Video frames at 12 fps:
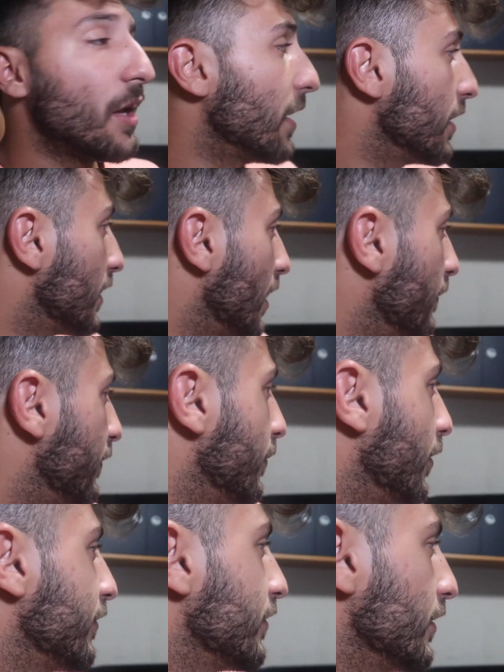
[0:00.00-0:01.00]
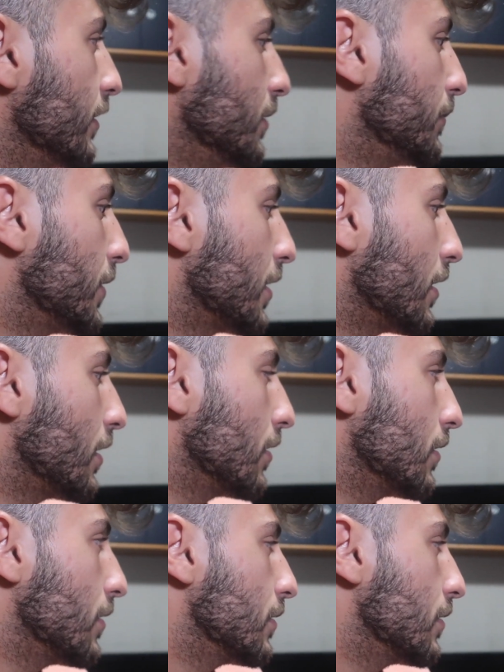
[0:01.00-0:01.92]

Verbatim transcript: And it came from over there, but